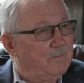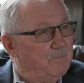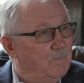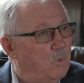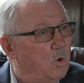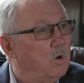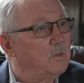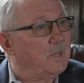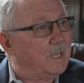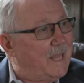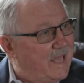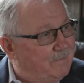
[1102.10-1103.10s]
and more on the
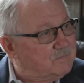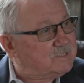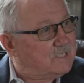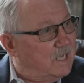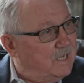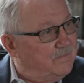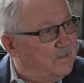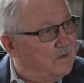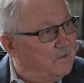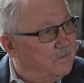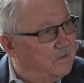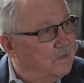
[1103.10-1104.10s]
lab side than
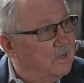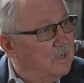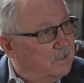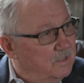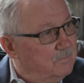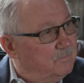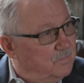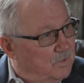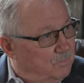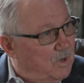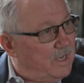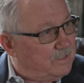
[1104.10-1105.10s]
on the
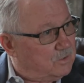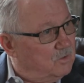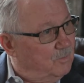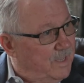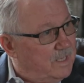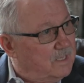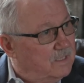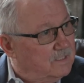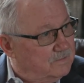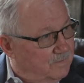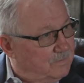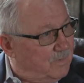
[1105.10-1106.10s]
practical making,
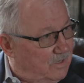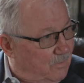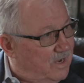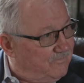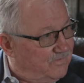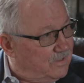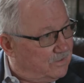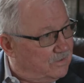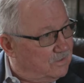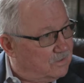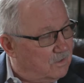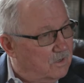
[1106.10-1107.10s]
because my grandfather could
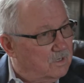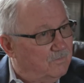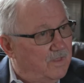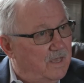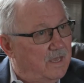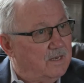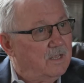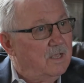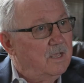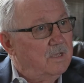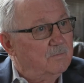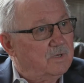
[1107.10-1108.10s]
have taught him that.
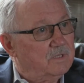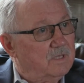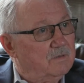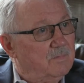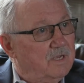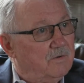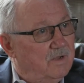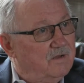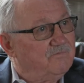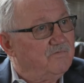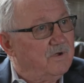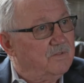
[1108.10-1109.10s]
But then my
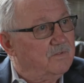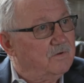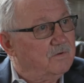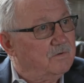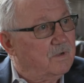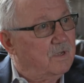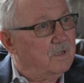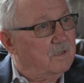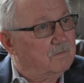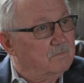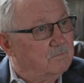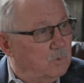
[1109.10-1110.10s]
grandfather
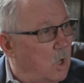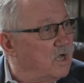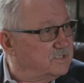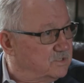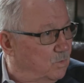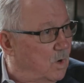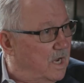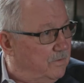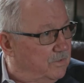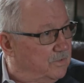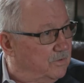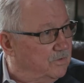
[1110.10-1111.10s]
lost the
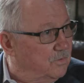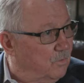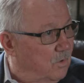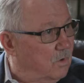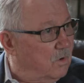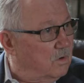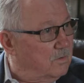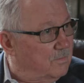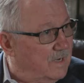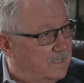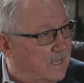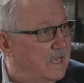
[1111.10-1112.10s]
winery during the war. And
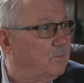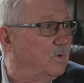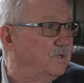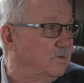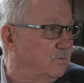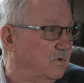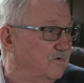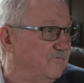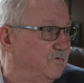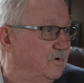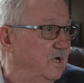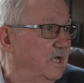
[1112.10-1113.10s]
my dad went to work
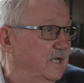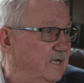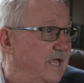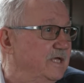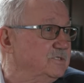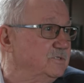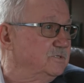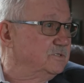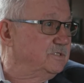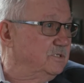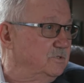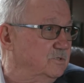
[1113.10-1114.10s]
for National
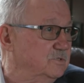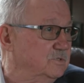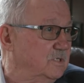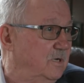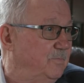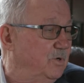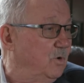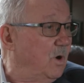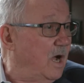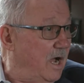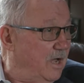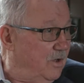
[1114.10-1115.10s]
Distillers up in
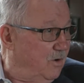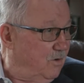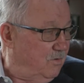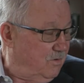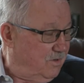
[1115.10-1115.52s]
Ohio